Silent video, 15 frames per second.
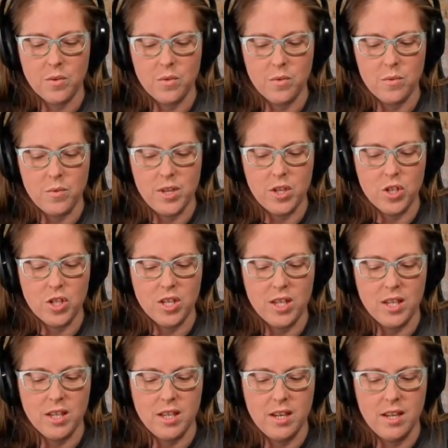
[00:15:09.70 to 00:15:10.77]
we
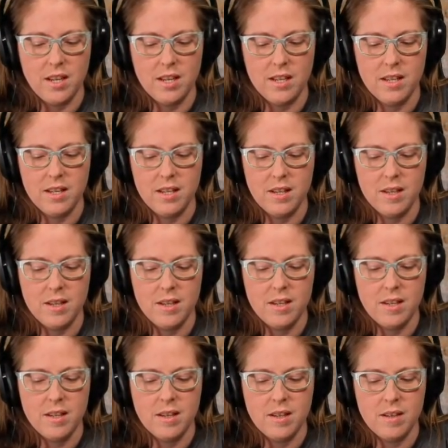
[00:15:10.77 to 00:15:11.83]
should
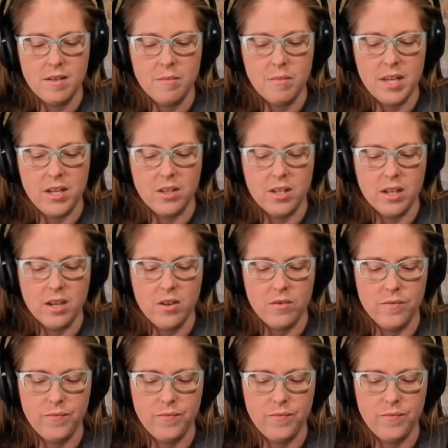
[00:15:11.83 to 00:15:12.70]
be good to go.